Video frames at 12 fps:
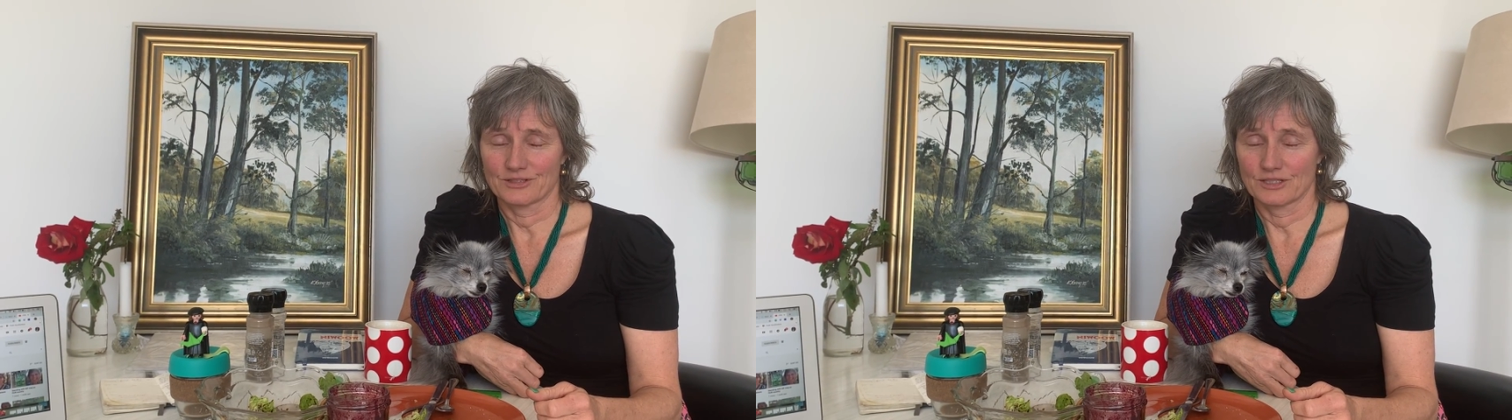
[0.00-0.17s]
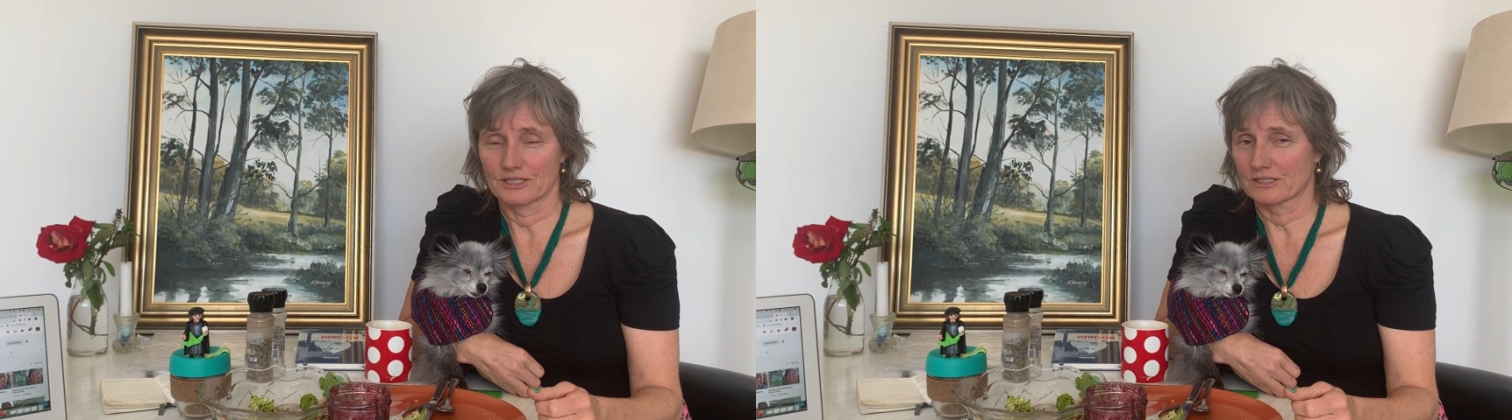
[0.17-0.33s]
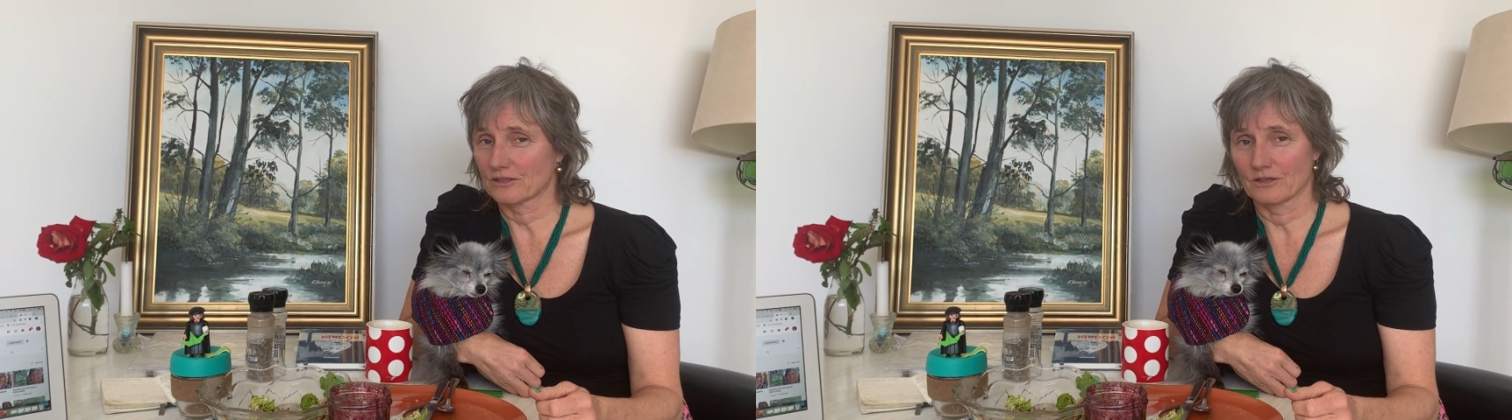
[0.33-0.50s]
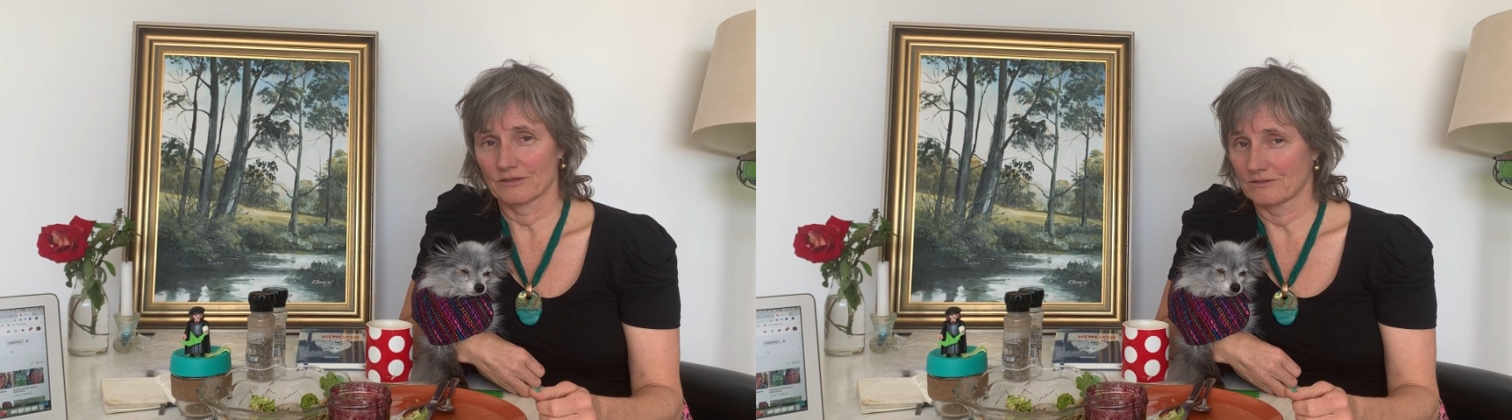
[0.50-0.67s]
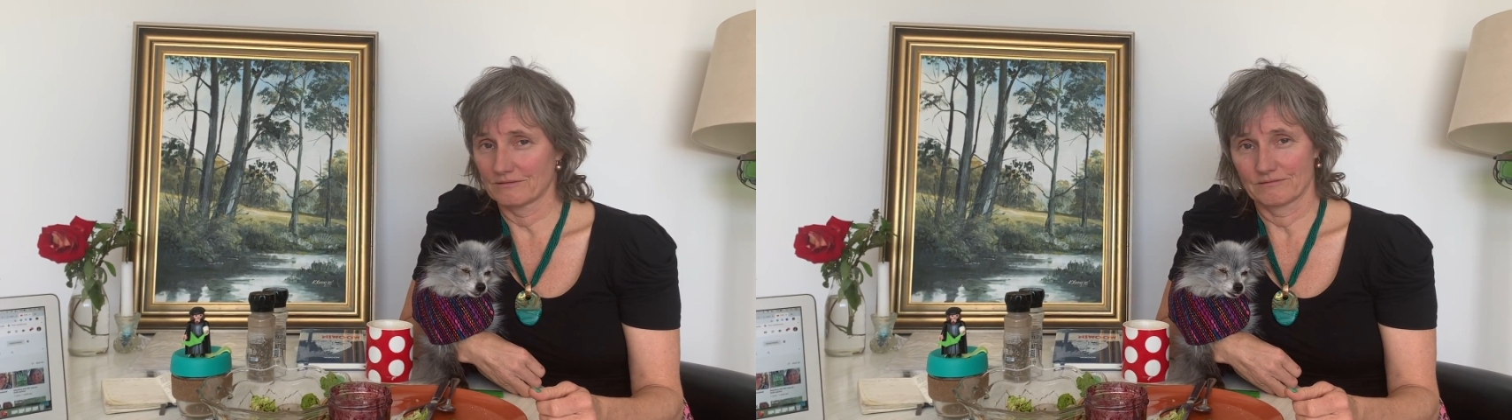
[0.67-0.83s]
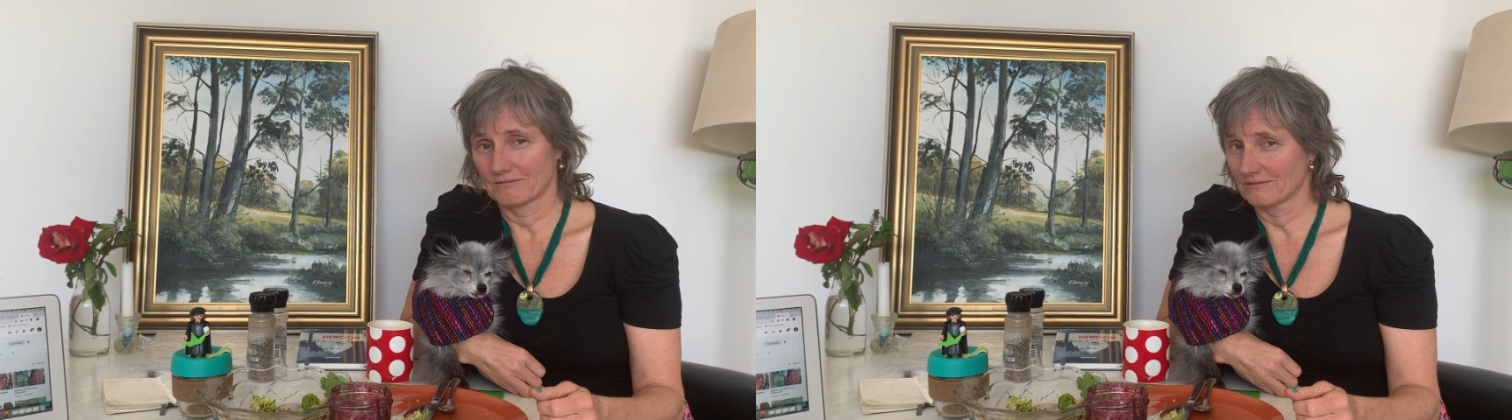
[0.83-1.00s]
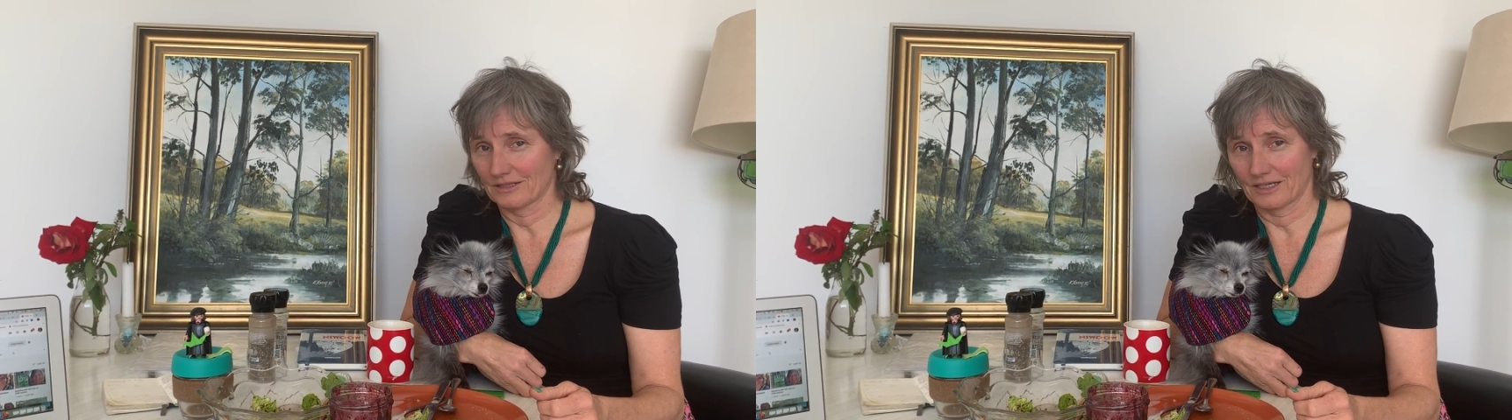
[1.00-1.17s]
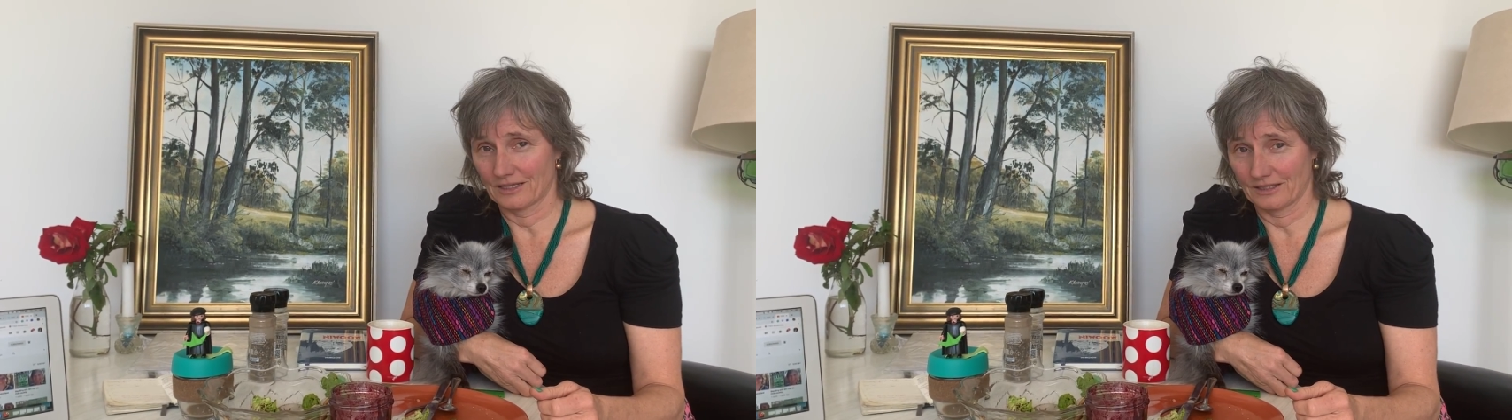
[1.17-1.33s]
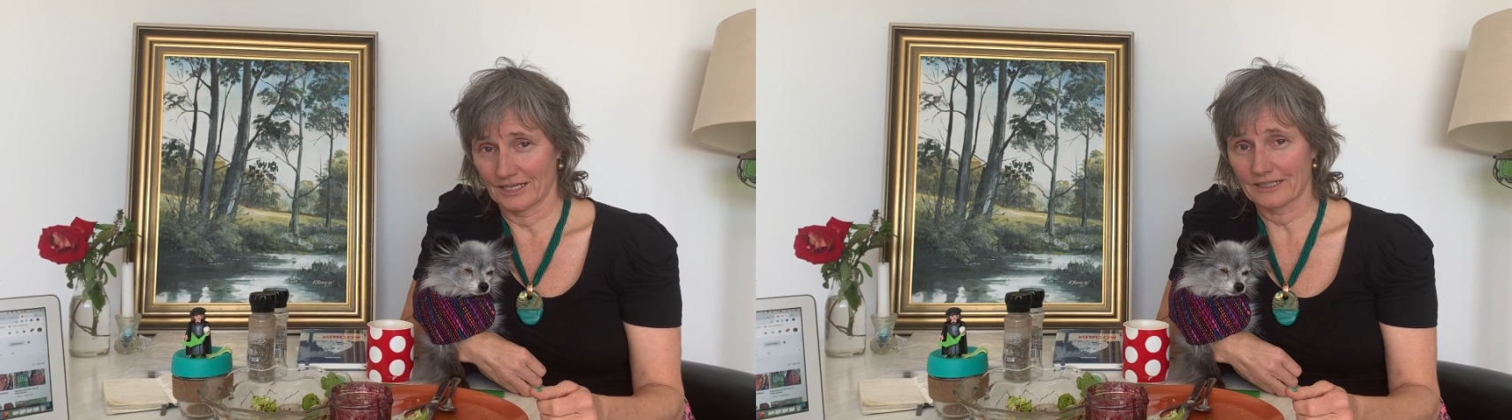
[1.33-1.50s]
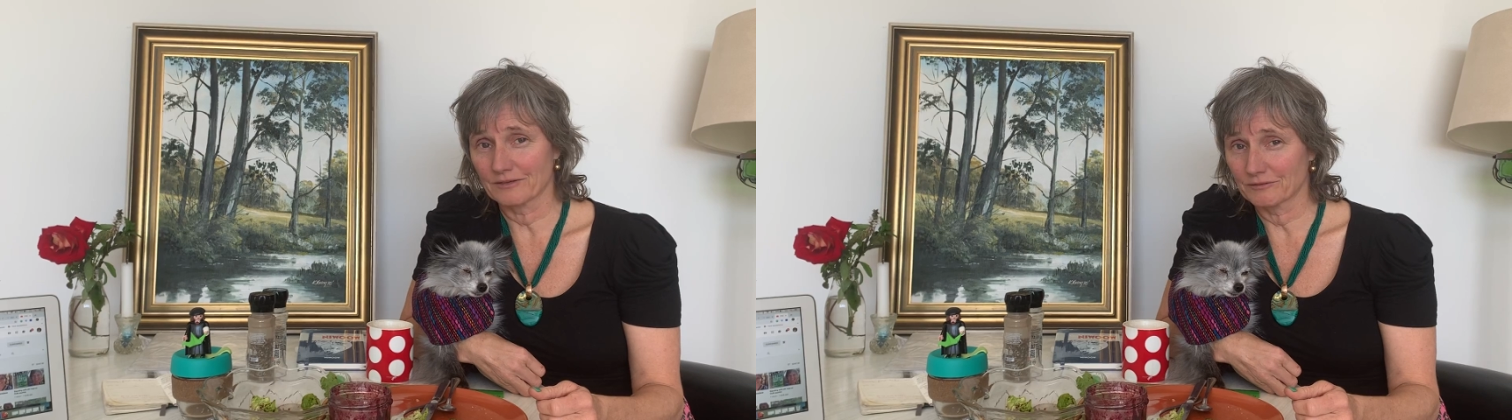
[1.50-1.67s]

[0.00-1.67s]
she's got a lack